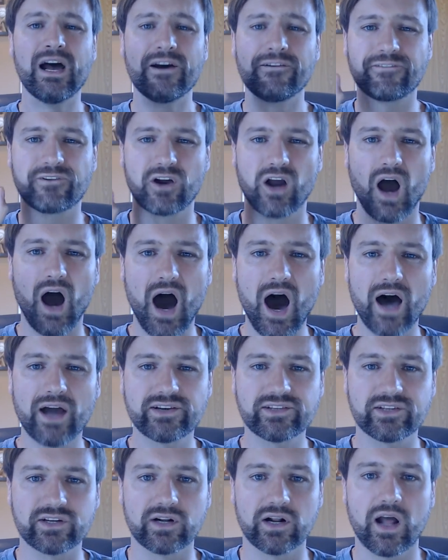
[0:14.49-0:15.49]
for
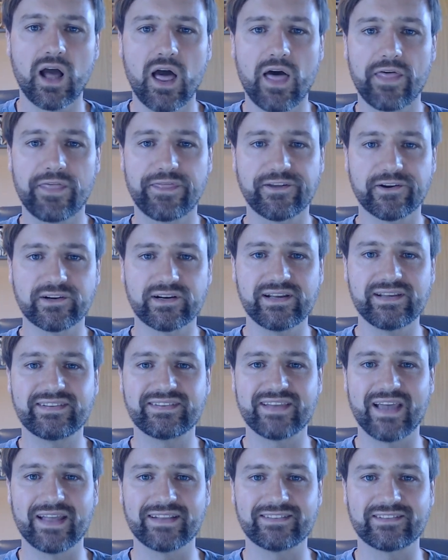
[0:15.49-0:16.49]
under thirty
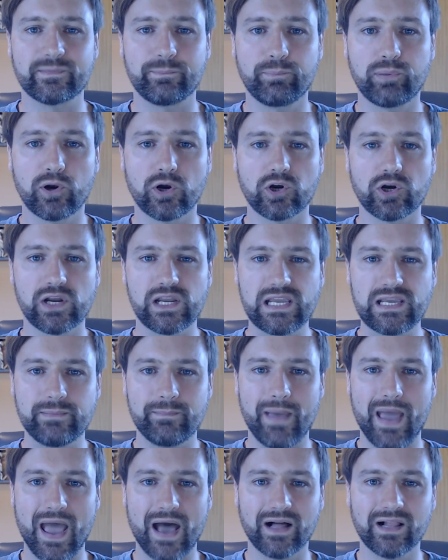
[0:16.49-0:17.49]
cents per
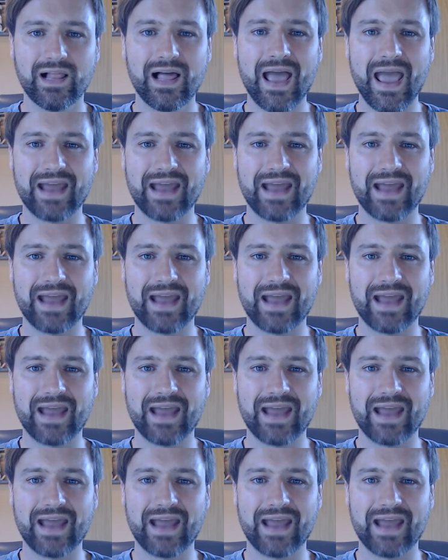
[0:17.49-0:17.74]
email,